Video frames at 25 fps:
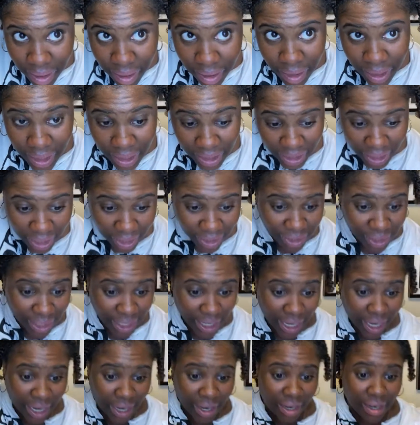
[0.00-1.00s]
Could y'all see
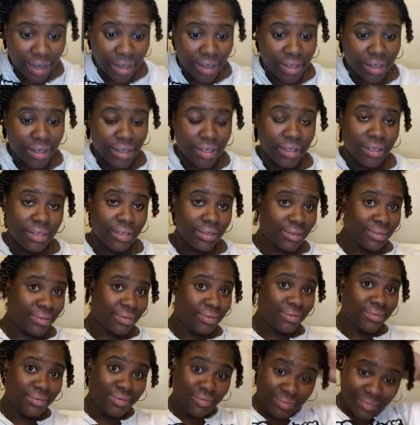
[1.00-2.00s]
that?
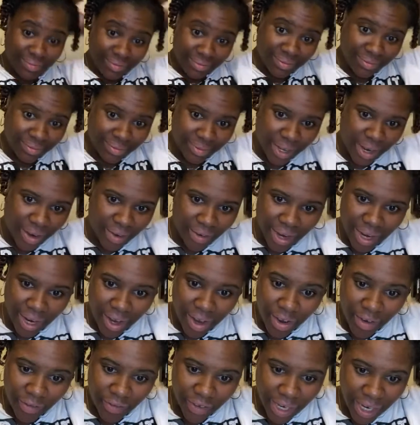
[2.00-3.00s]
All right,
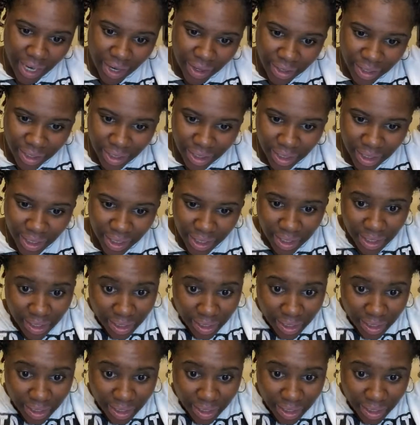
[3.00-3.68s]
hopefully y'all could.